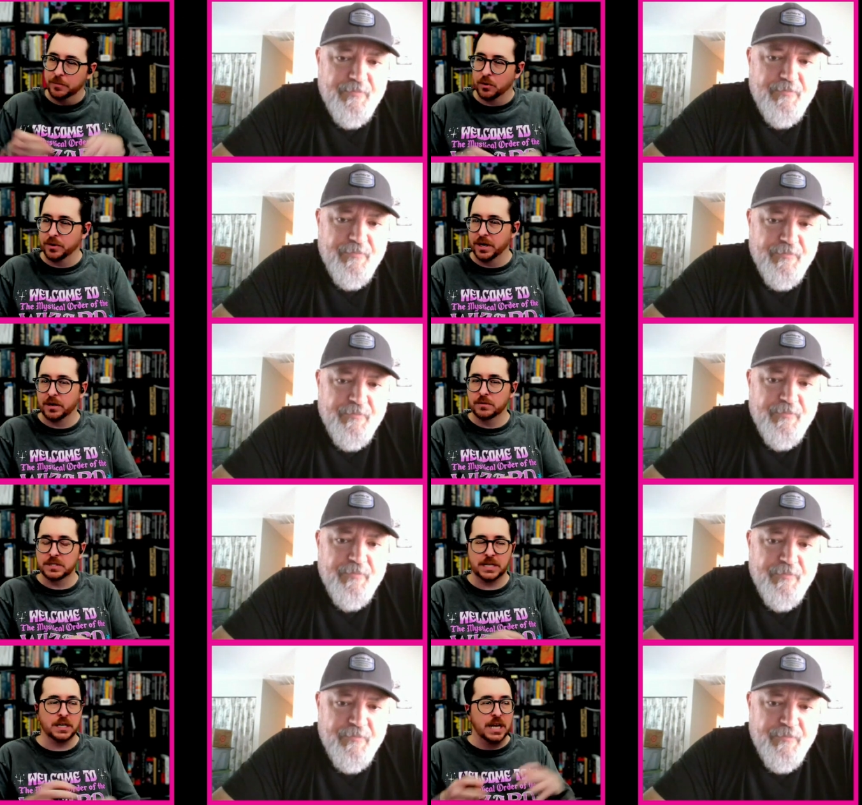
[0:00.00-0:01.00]
Speaker 1: bit more narrow.
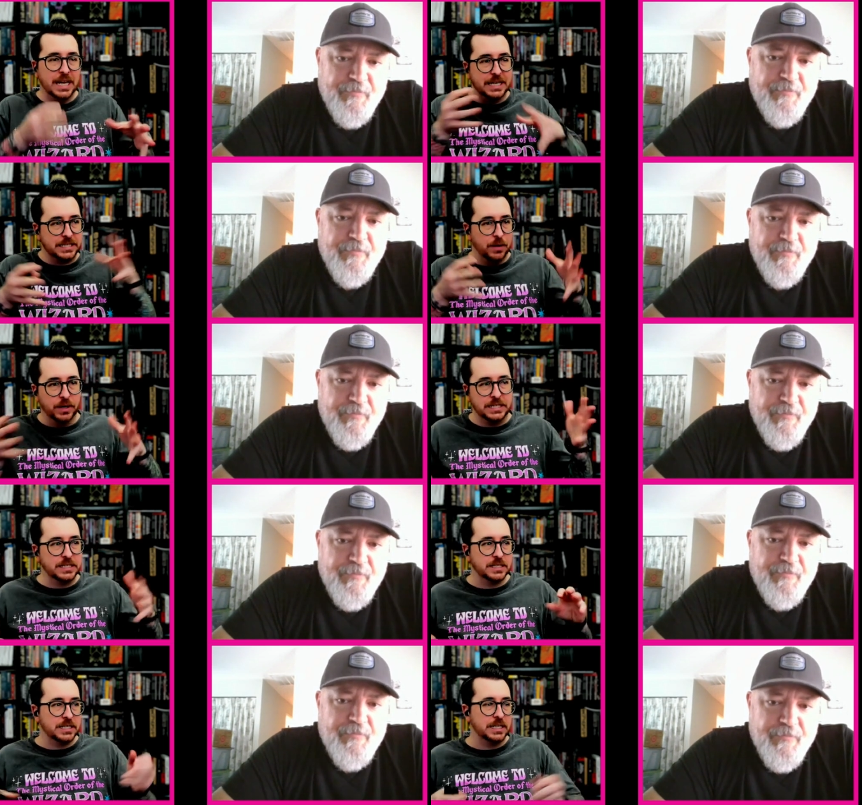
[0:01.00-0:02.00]
Is that is that why
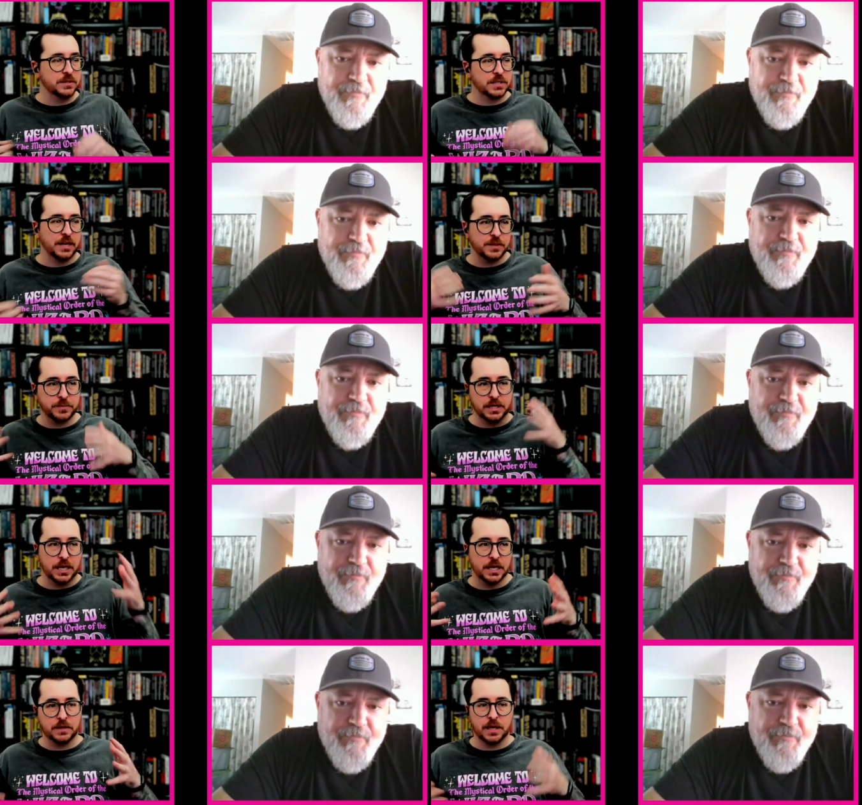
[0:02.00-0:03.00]
DCC is kind of
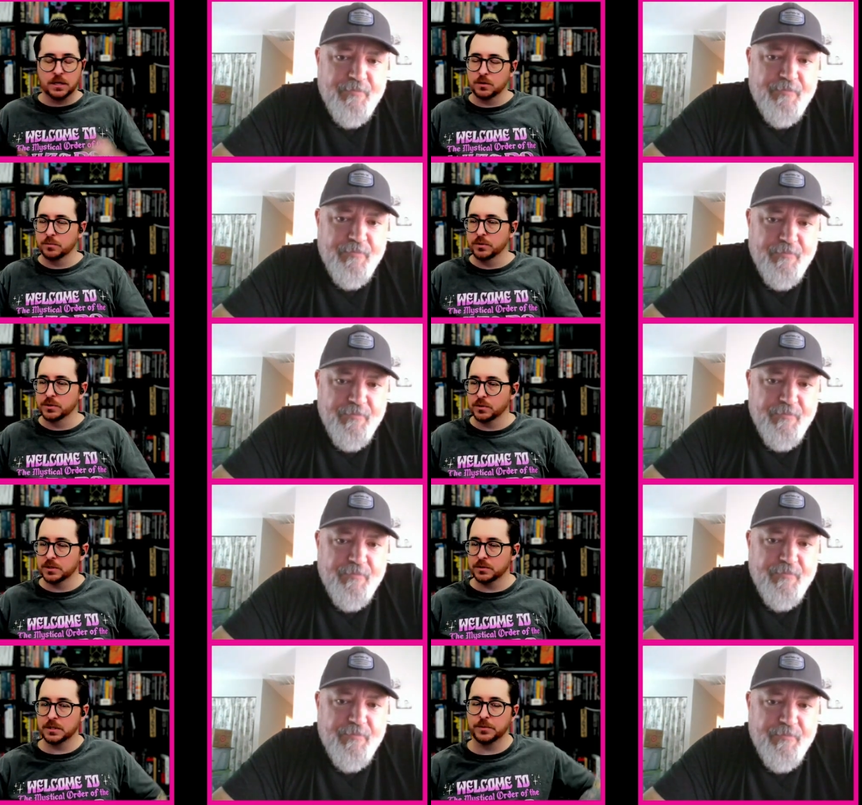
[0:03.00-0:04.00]
something that that you're pulled
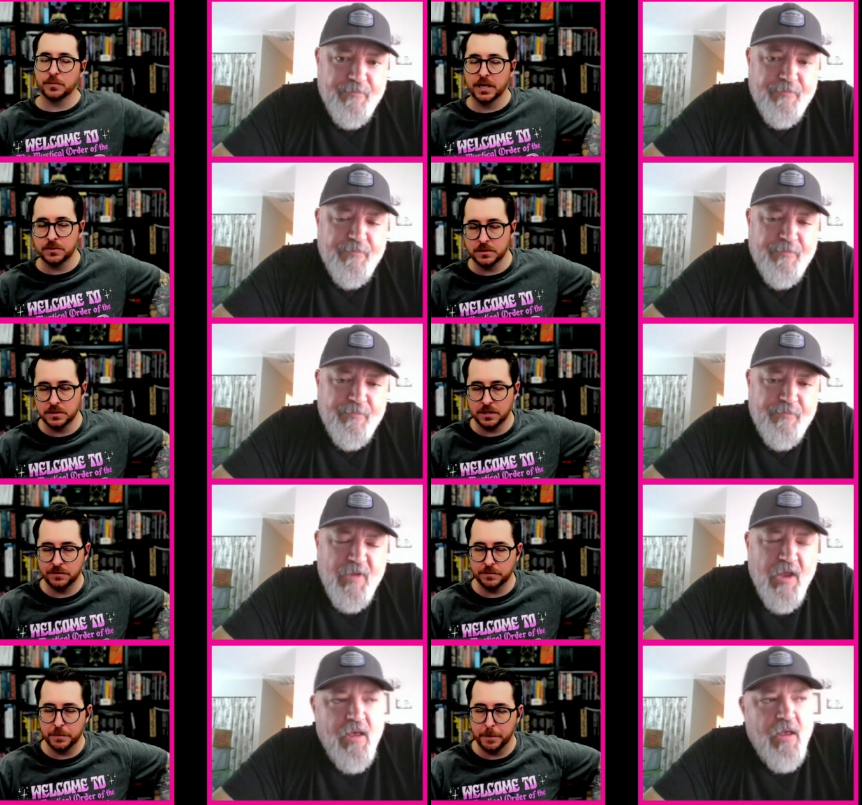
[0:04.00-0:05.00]
towards with some of your modules and
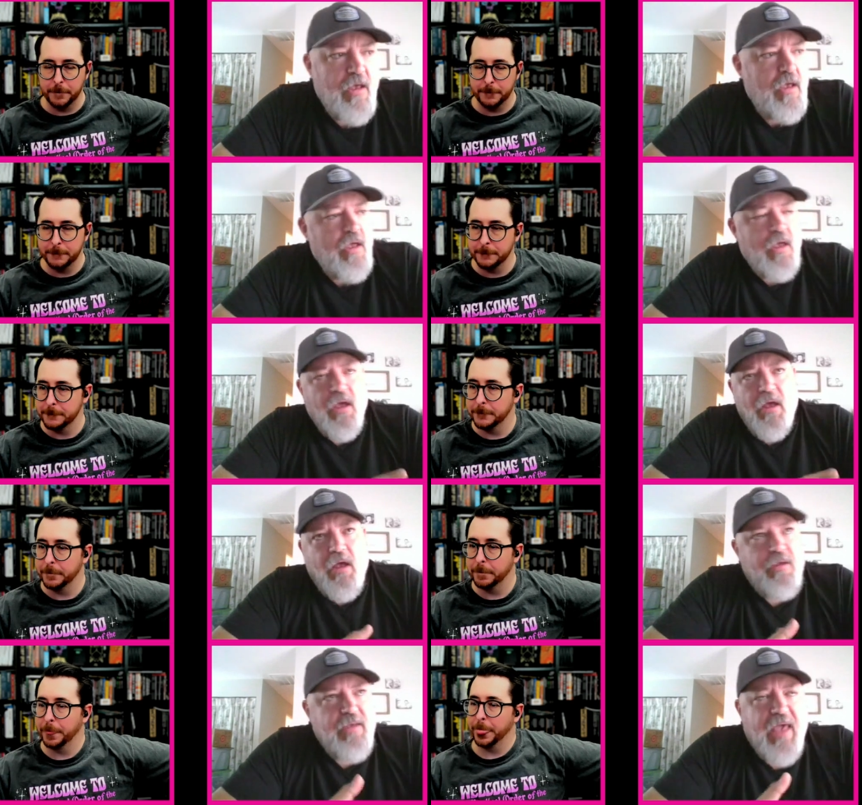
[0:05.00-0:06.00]
stuff?
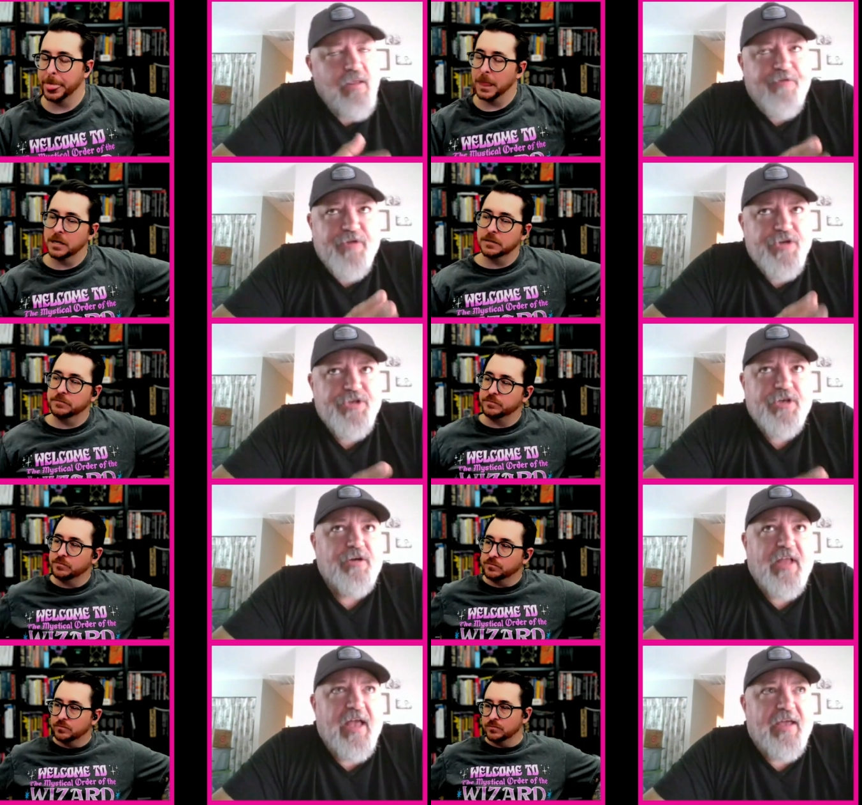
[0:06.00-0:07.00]
Speaker 2: Yeah, no, for
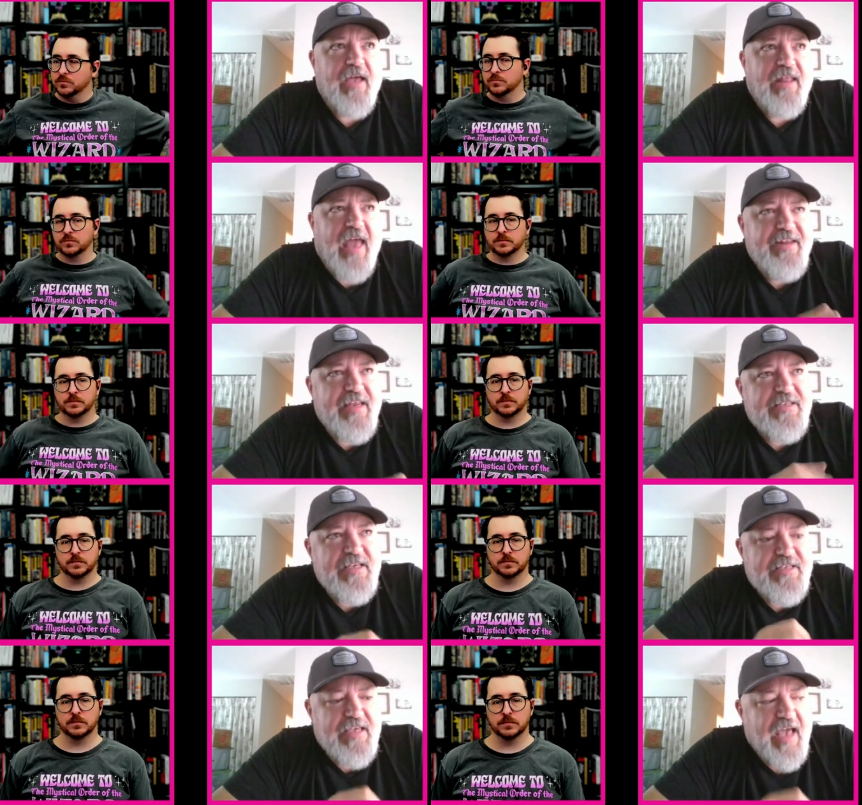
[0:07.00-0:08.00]
sure. Like, and, and
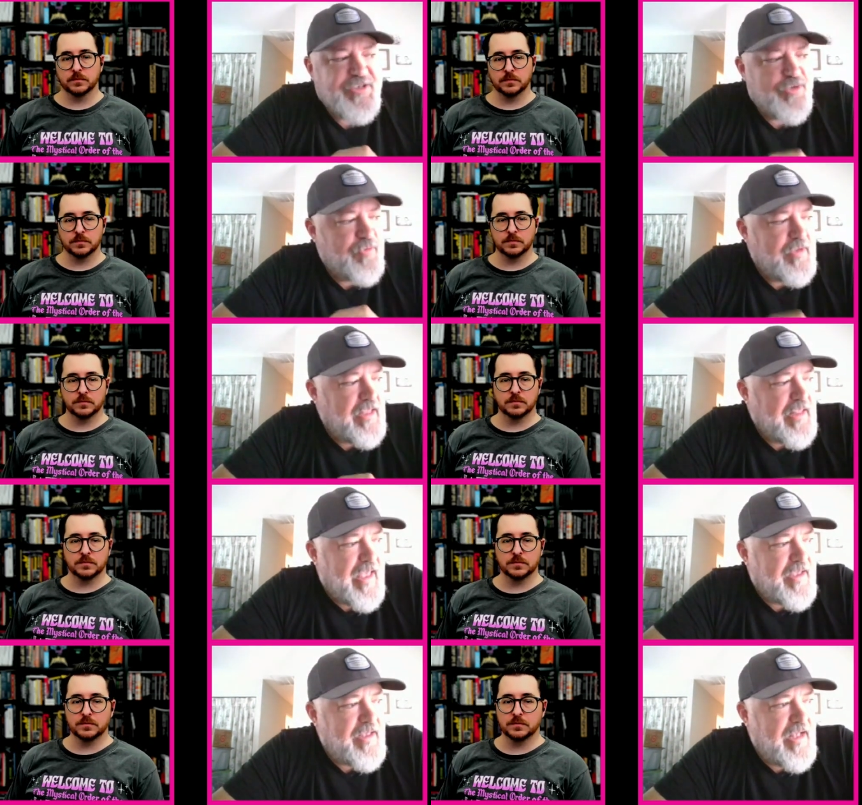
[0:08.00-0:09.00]
DCC has a really
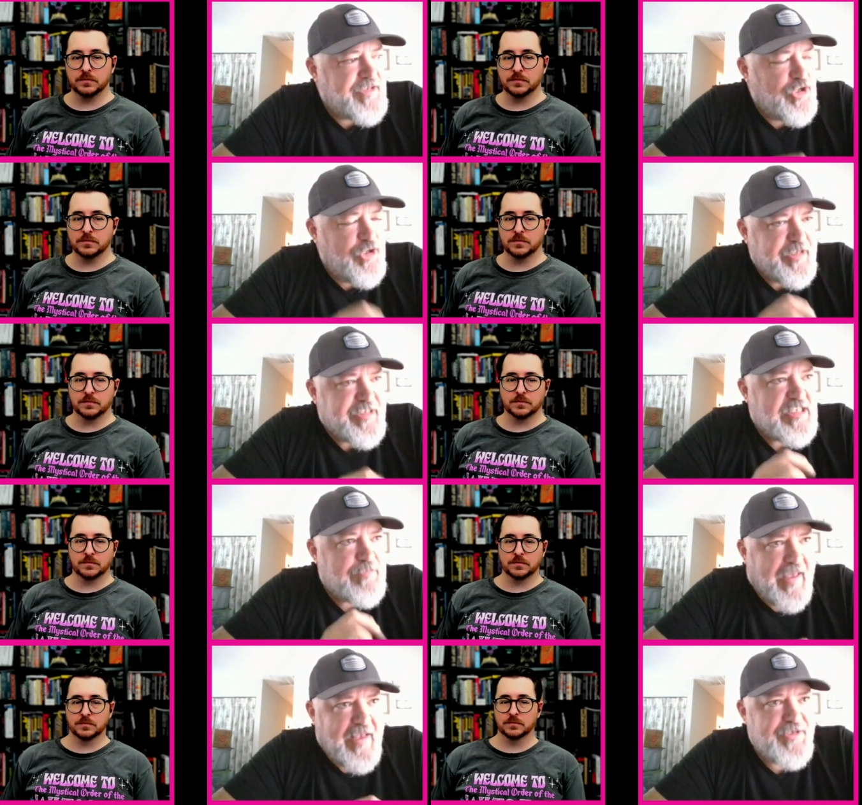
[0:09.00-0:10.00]
like it's a good
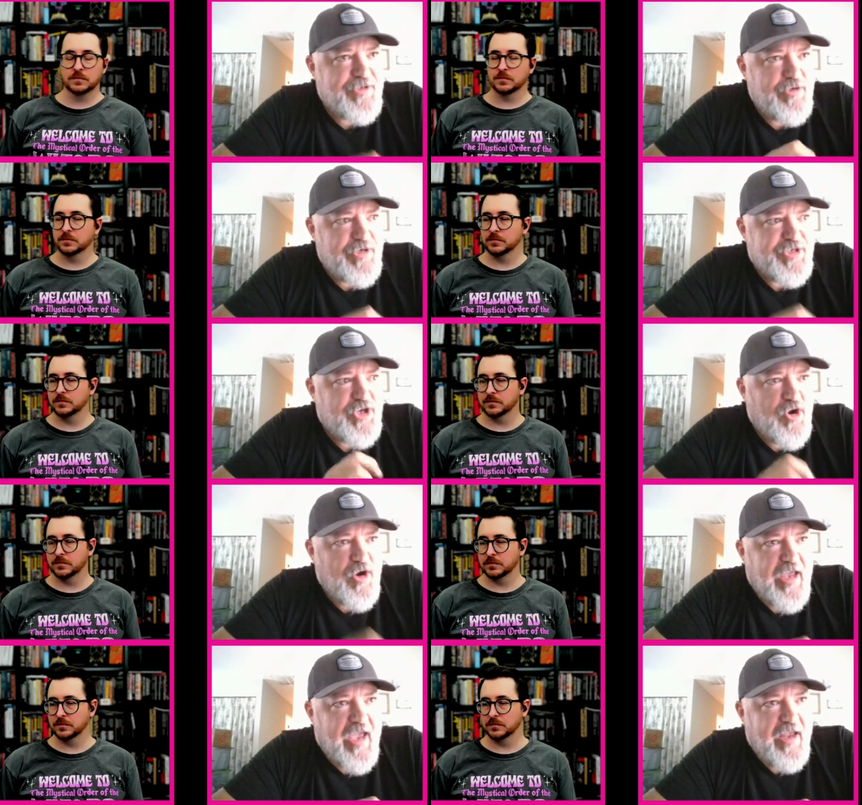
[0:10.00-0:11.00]
space to just
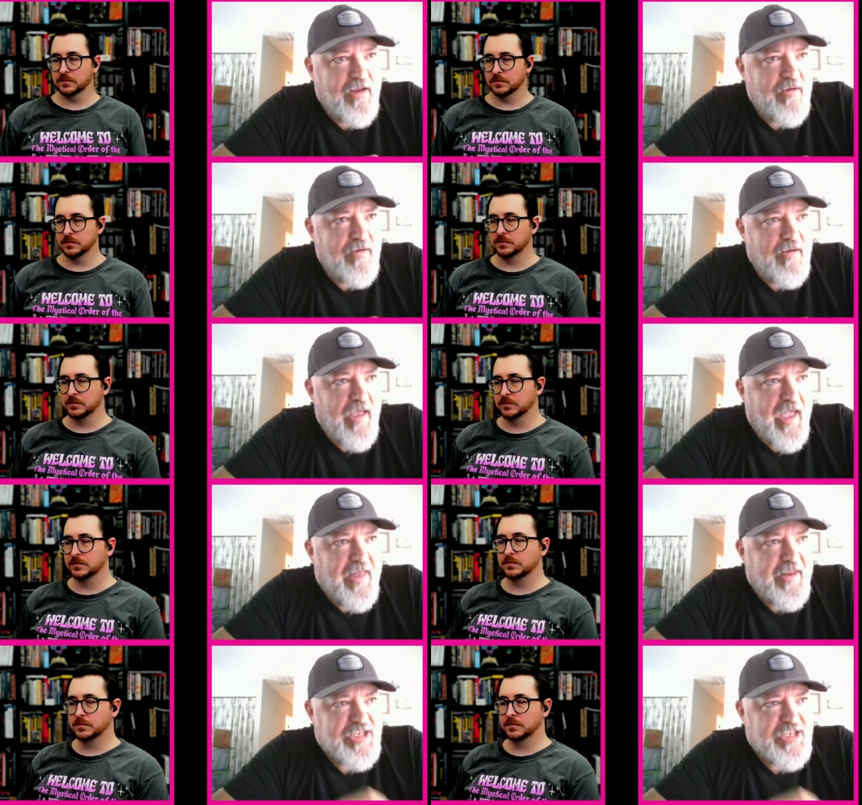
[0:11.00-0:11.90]
create and